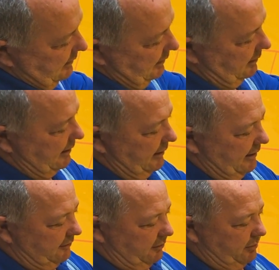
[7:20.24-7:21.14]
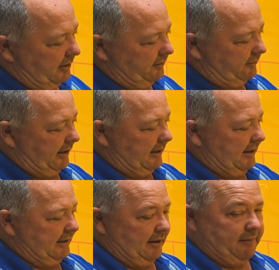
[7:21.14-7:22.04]
and look how nice a pretty straight
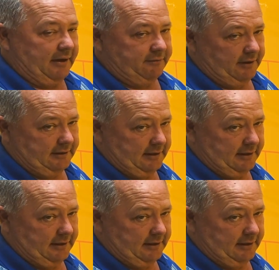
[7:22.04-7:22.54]
line that makes right